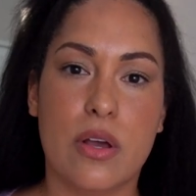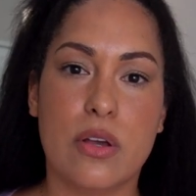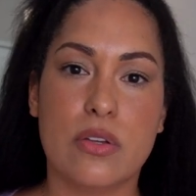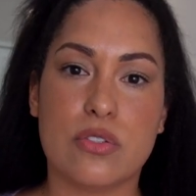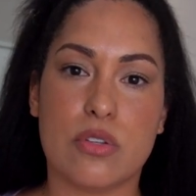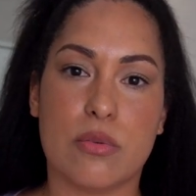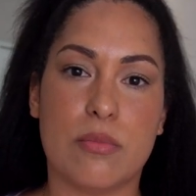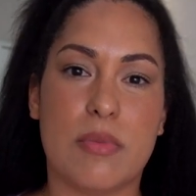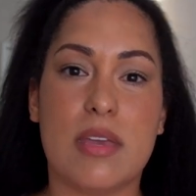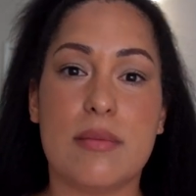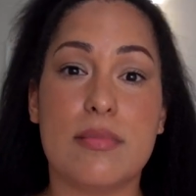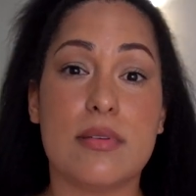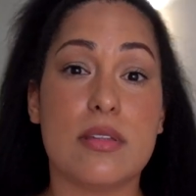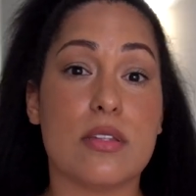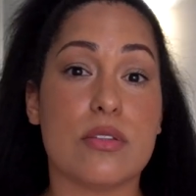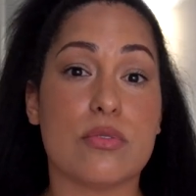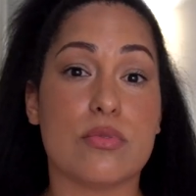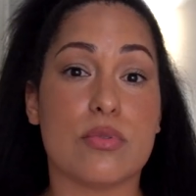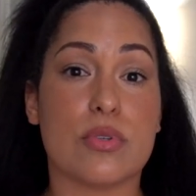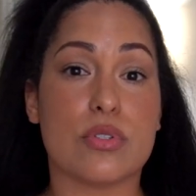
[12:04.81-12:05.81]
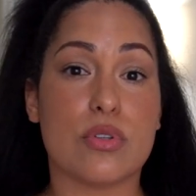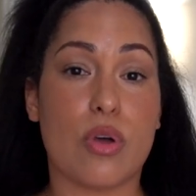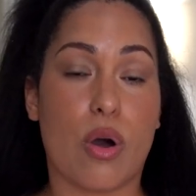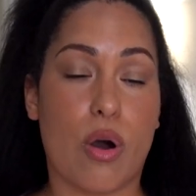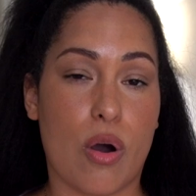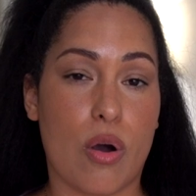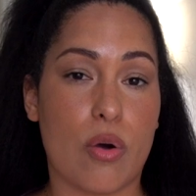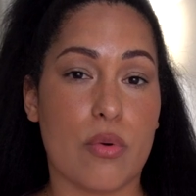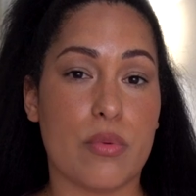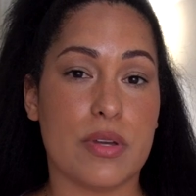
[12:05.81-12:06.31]
So maybe this was
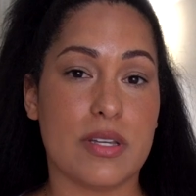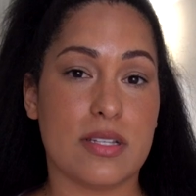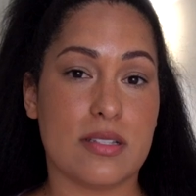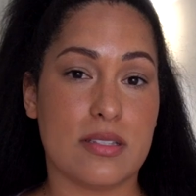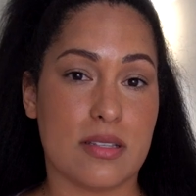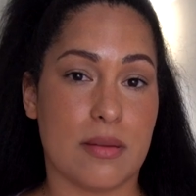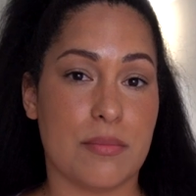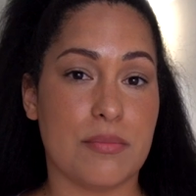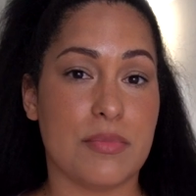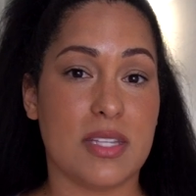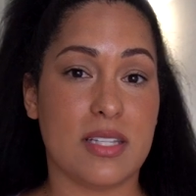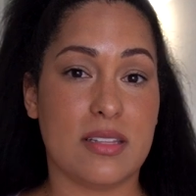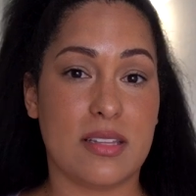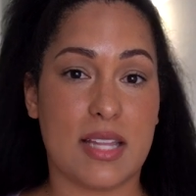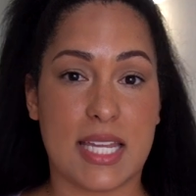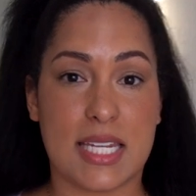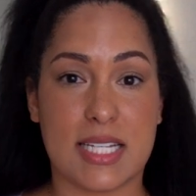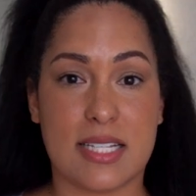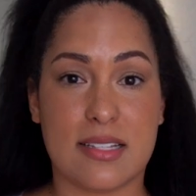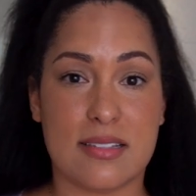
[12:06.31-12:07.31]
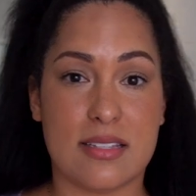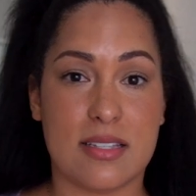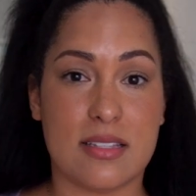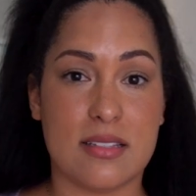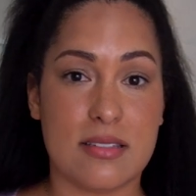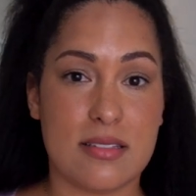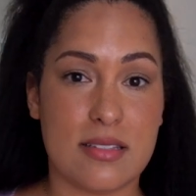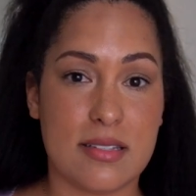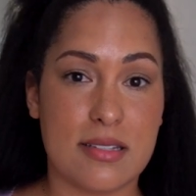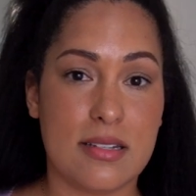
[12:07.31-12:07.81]
always something that
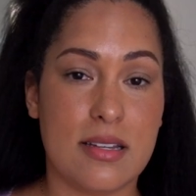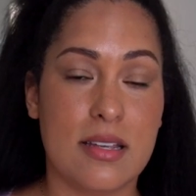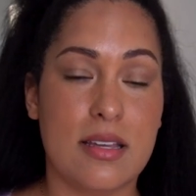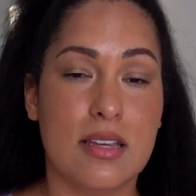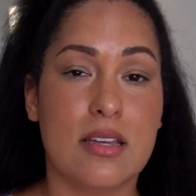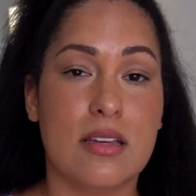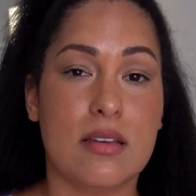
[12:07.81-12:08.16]
existed,